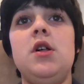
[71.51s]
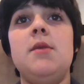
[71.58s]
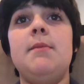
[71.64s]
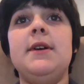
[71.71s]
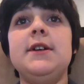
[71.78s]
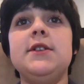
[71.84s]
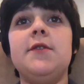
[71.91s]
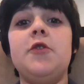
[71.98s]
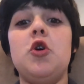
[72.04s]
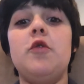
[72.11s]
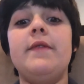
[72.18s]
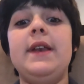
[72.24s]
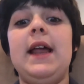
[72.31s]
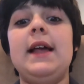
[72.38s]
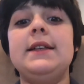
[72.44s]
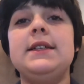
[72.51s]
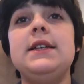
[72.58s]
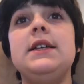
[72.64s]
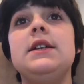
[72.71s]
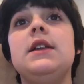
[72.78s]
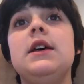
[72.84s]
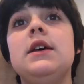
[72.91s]
Because of COVID
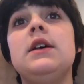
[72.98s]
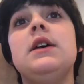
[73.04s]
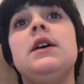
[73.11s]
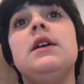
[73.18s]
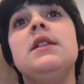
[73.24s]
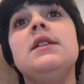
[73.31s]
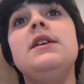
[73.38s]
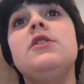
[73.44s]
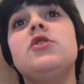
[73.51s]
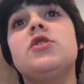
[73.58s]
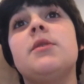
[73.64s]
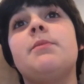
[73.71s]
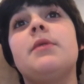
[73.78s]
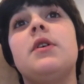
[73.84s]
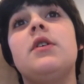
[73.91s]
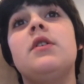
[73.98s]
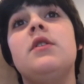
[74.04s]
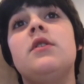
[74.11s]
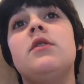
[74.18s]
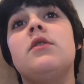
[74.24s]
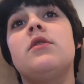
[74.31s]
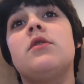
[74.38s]
19, leadership uh,
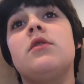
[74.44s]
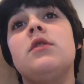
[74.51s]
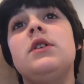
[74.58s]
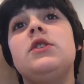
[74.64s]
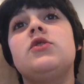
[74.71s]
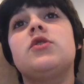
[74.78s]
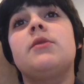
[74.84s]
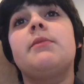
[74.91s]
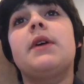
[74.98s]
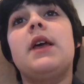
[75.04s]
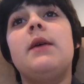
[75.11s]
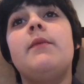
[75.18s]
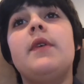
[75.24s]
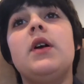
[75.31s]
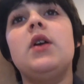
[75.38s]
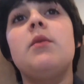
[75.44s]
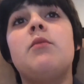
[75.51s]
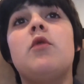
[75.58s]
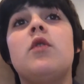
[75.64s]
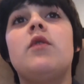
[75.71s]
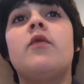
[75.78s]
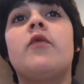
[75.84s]
her leadership became very
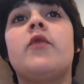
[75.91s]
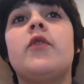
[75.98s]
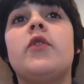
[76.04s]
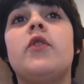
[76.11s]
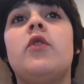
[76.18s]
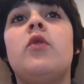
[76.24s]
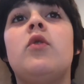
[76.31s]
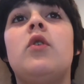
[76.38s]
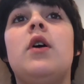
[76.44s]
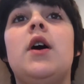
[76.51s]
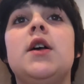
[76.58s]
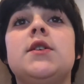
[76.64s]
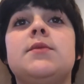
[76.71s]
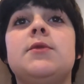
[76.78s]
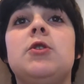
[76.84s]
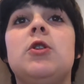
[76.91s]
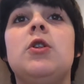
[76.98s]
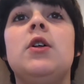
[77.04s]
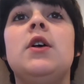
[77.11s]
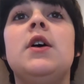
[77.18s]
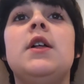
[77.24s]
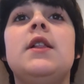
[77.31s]
important for the whole hospital
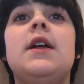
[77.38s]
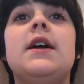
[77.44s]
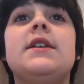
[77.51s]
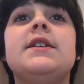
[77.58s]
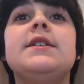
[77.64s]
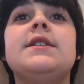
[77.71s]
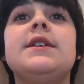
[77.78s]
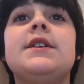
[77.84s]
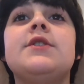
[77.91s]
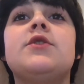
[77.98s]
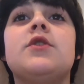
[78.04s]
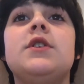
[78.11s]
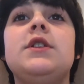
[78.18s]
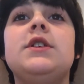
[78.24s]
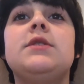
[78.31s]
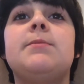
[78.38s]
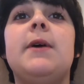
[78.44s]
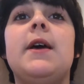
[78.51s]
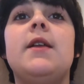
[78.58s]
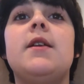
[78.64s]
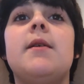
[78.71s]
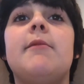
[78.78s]
that did things during this
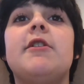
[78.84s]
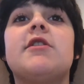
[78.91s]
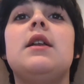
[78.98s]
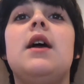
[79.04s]
pandemic.